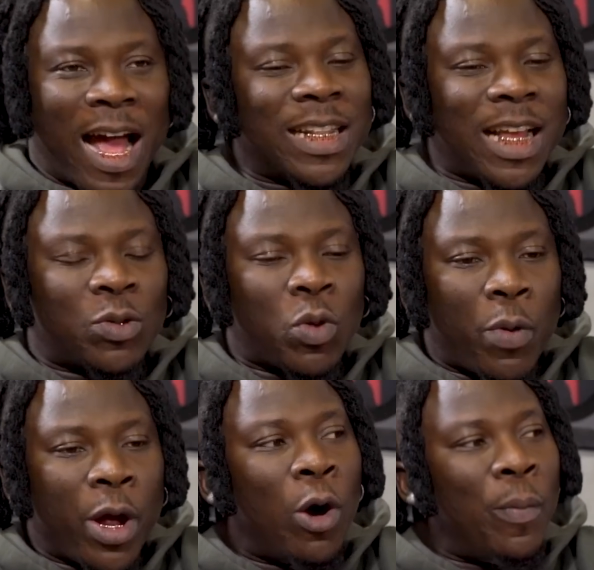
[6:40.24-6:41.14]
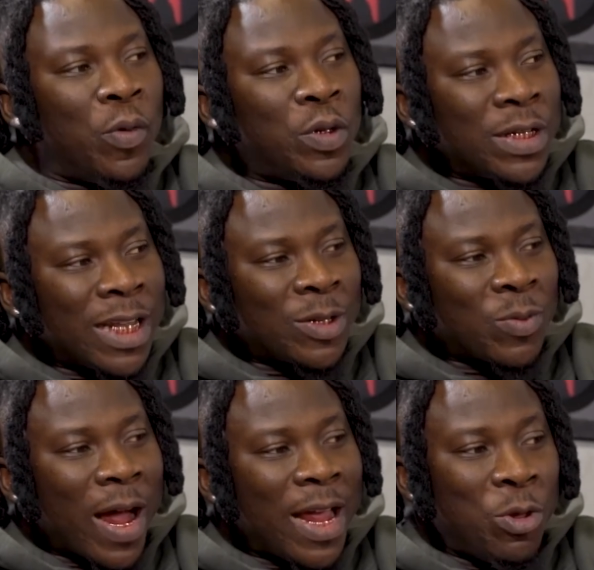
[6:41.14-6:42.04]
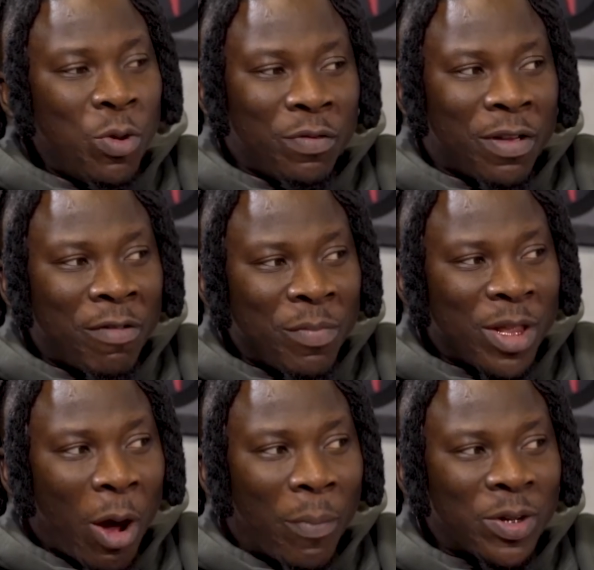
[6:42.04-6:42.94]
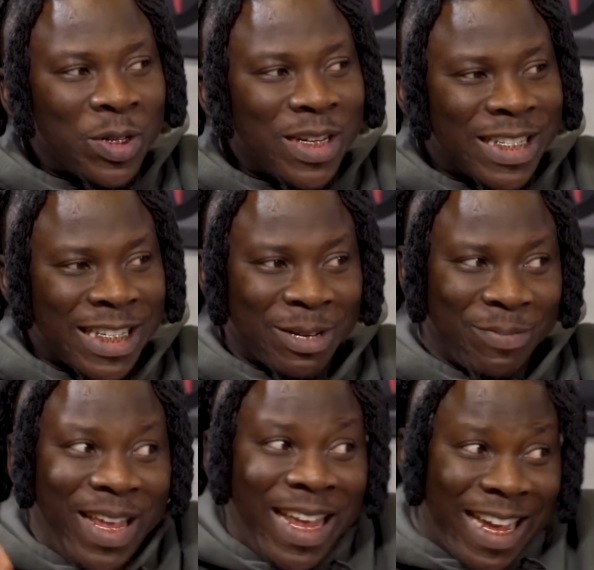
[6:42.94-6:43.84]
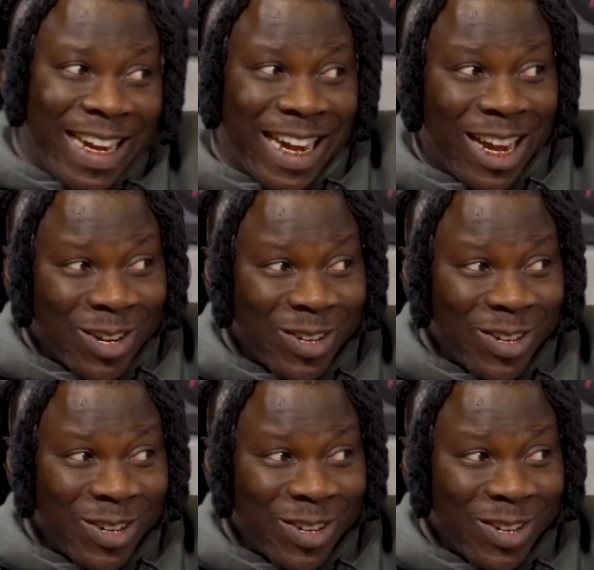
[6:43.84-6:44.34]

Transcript: And that's what we're all pushing. That's why you've given me the opportunity to be here, Nando